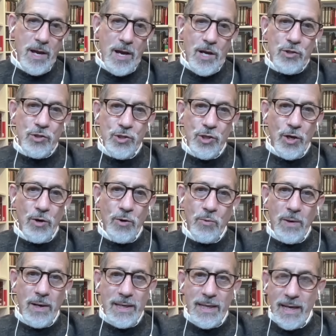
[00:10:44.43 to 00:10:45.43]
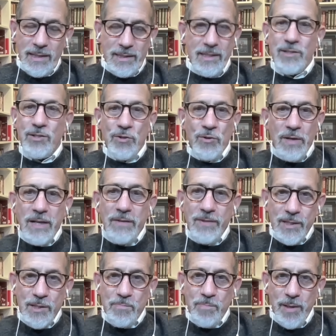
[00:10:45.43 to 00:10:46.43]
So yes, it's
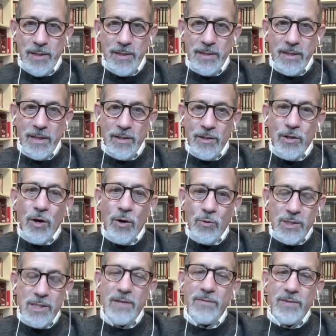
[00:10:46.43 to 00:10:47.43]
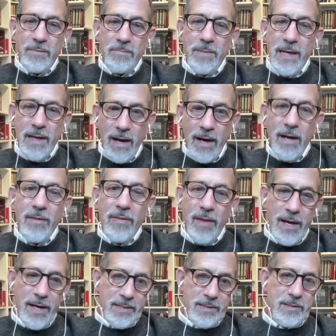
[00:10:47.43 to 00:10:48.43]
grievance, but it goes even beyond
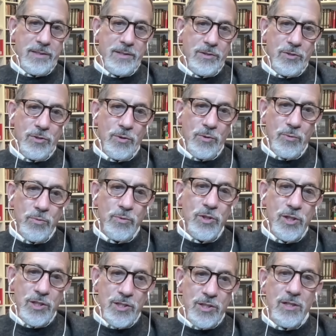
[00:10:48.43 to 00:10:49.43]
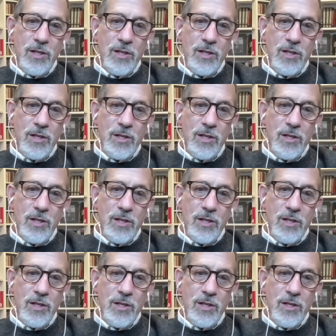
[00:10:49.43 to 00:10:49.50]
that to just